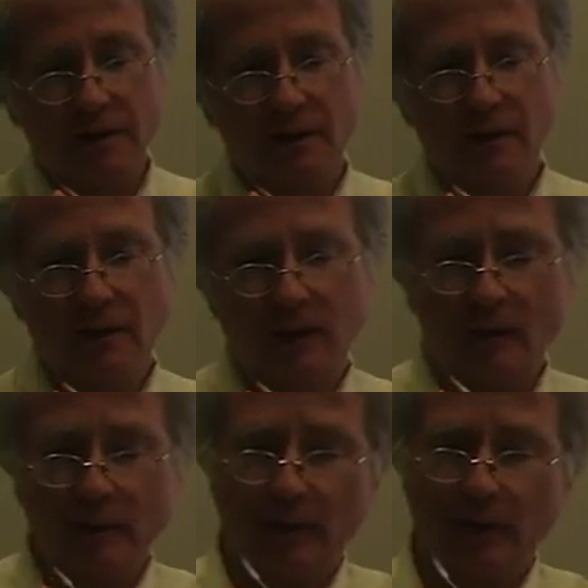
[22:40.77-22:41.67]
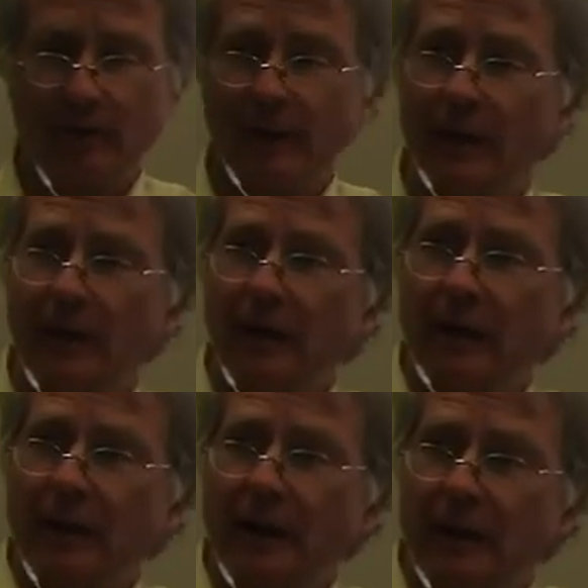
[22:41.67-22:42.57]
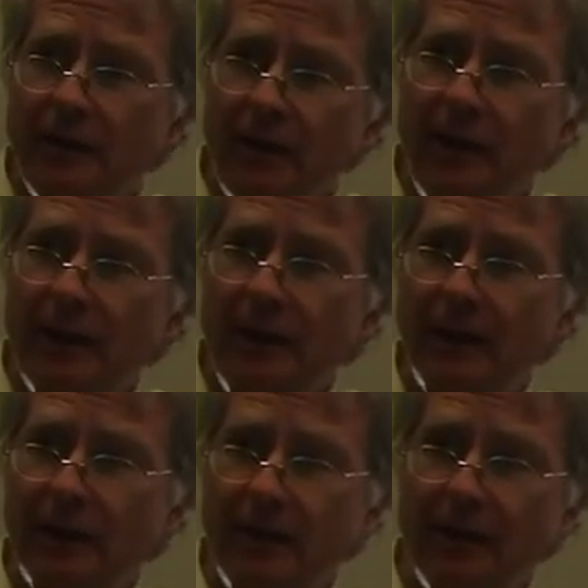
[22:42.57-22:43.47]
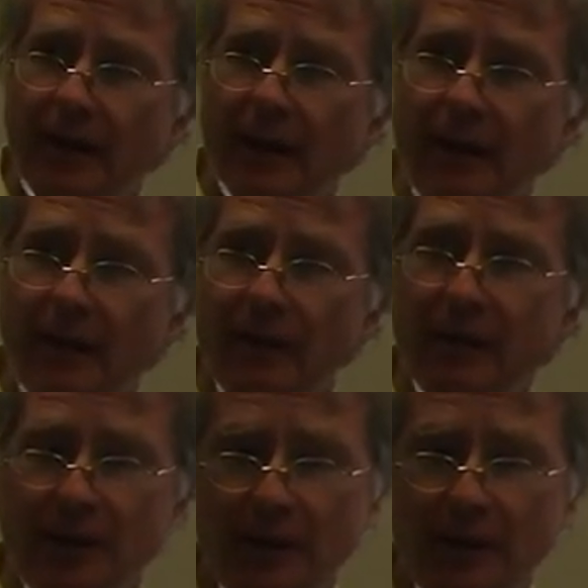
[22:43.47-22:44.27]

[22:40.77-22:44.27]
history you come from, is not taken into account. Your